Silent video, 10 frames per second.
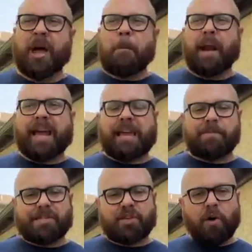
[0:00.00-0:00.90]
But I keep
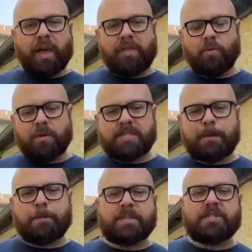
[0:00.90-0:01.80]
the salt and the rub
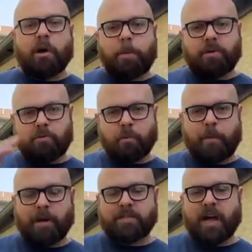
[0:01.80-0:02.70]
separately, so I put the
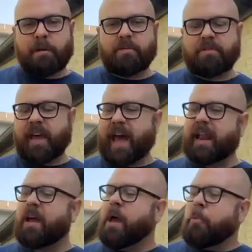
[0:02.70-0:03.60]
rub on top of that.
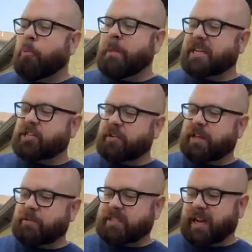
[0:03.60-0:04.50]
We made sure
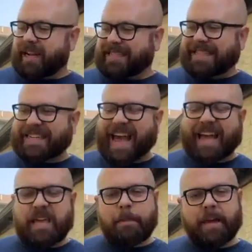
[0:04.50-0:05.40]
that it was nice and
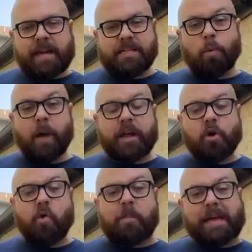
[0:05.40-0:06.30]
tacky, because wet
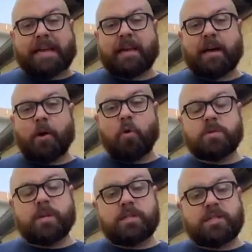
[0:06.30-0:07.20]
cold meat
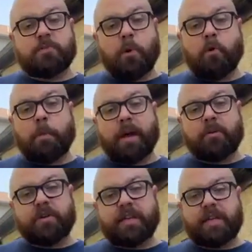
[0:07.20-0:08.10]
holds on to smoke
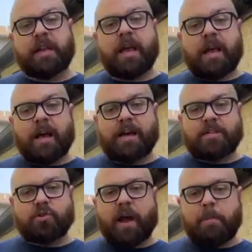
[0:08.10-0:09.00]
better than
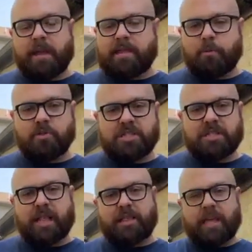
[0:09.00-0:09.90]
dry meat that will just
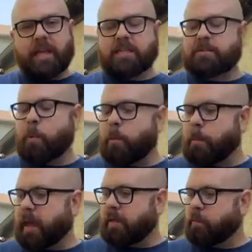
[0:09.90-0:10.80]
let the smoke
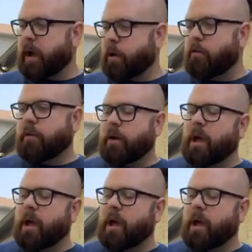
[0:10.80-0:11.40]
bathe right over.